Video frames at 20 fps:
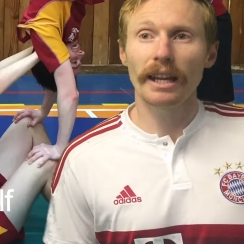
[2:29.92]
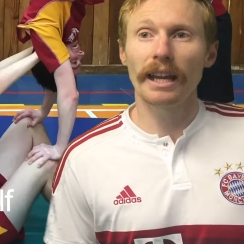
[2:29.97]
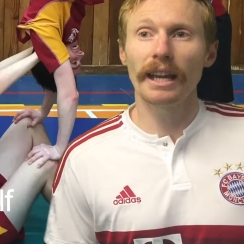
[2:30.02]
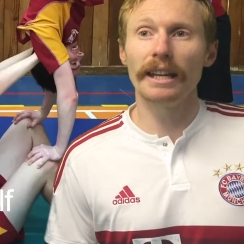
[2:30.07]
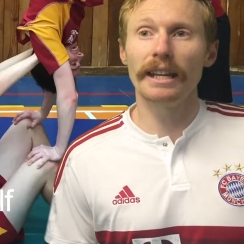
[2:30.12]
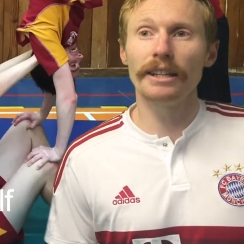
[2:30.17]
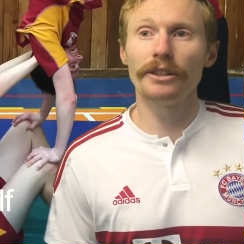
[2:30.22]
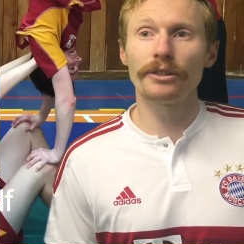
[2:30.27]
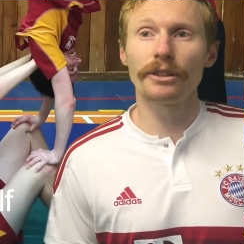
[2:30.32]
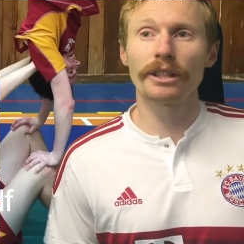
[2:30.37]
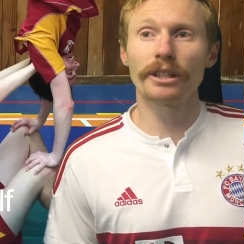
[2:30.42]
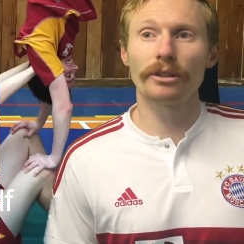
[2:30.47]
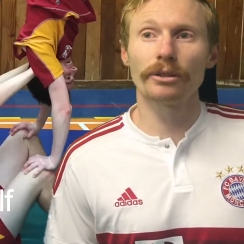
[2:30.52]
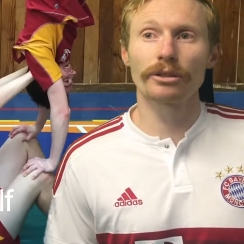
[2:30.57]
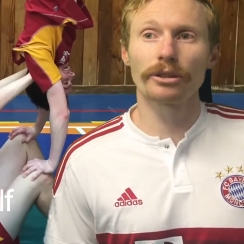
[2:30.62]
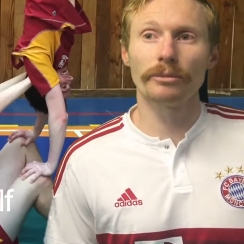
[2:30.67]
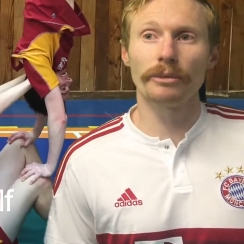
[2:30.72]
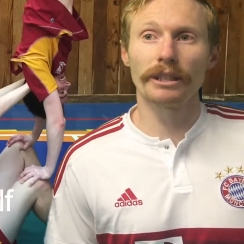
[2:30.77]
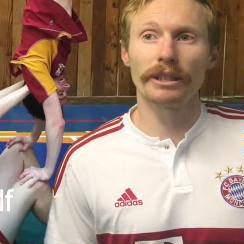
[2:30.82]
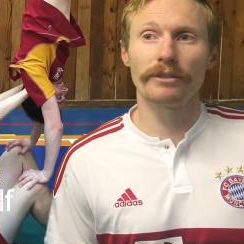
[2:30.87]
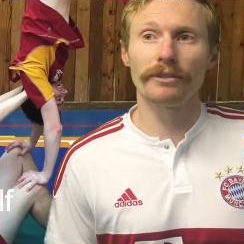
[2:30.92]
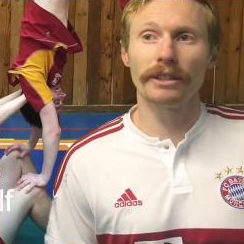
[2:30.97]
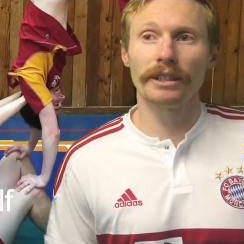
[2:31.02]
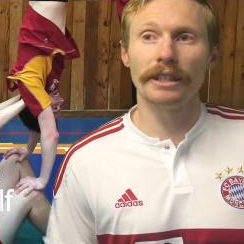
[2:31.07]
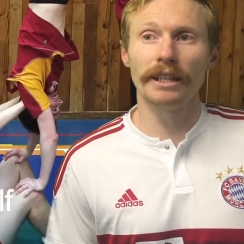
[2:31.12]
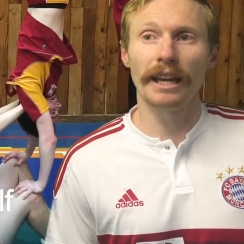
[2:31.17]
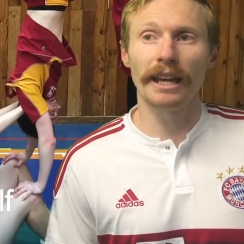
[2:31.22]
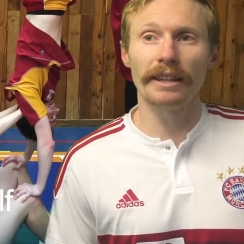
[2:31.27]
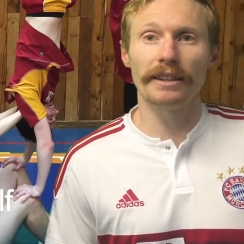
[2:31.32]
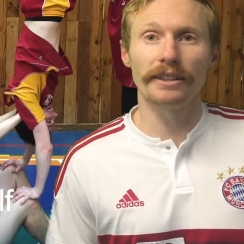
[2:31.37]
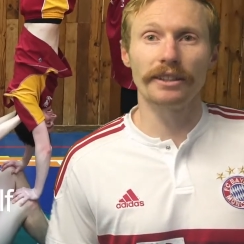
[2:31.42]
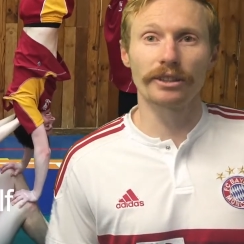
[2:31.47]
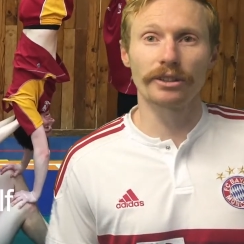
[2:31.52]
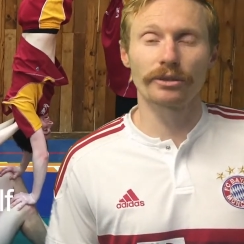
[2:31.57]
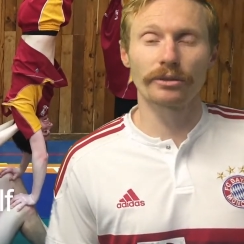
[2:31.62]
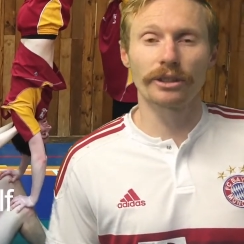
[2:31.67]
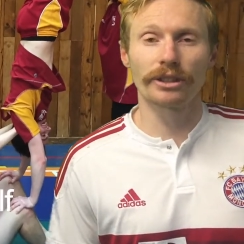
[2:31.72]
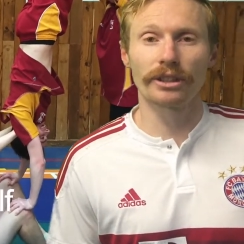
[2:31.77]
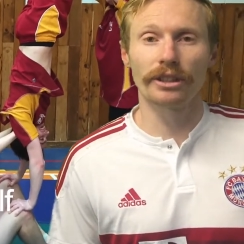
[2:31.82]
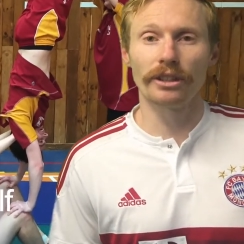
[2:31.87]
And entry can also be given at the
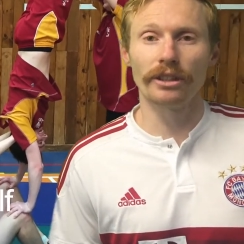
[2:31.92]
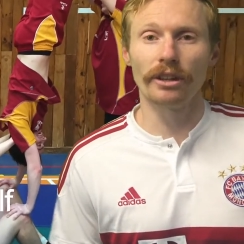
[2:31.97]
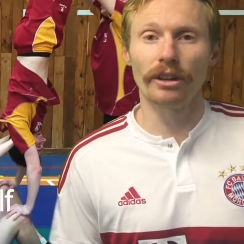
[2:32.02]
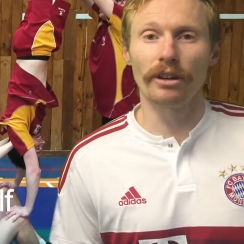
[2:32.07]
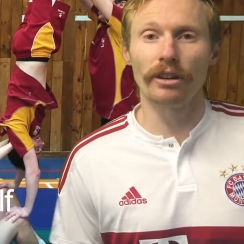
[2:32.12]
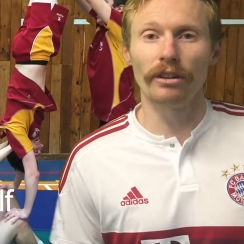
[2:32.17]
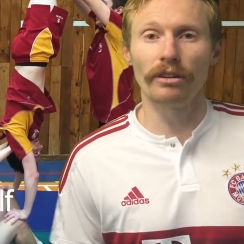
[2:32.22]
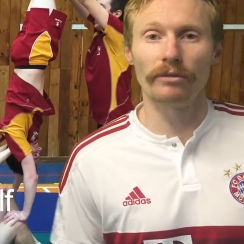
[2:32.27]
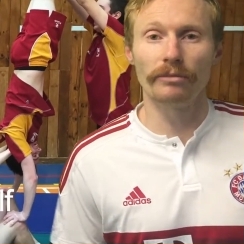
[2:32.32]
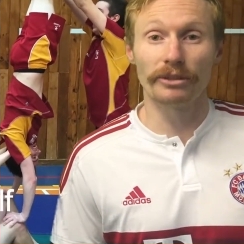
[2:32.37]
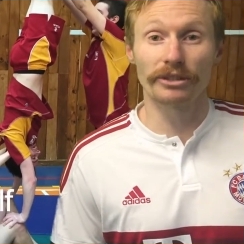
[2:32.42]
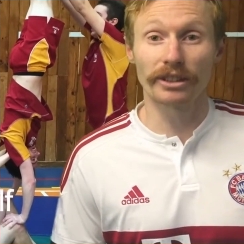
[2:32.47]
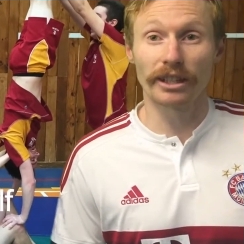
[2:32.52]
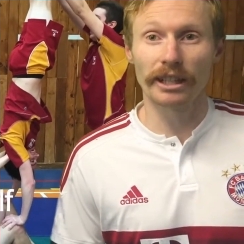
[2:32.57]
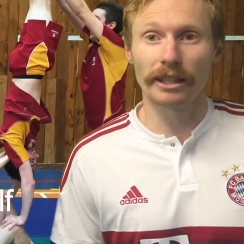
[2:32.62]
discretion of Mr.